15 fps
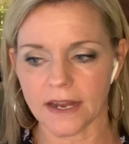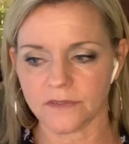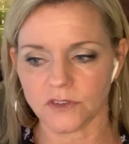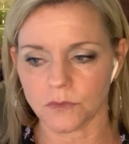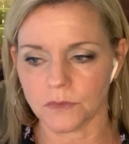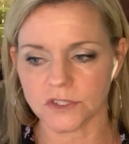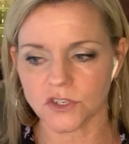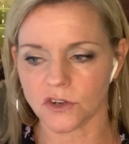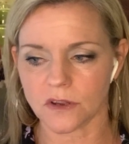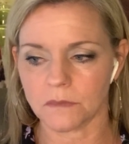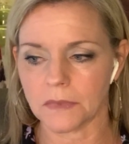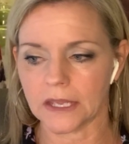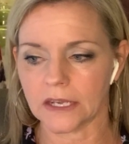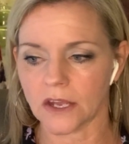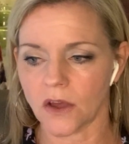after Mr.
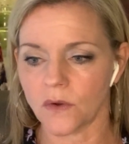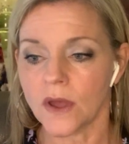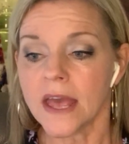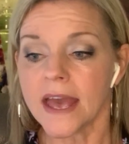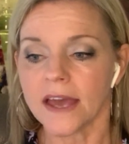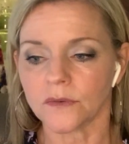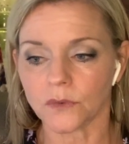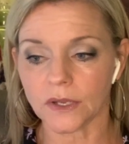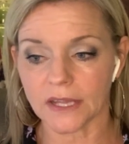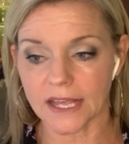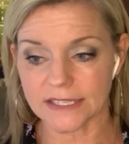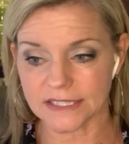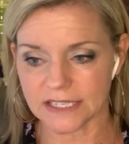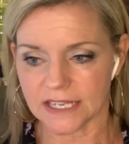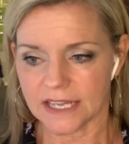Camino and
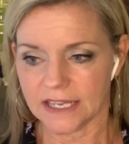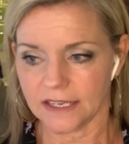realized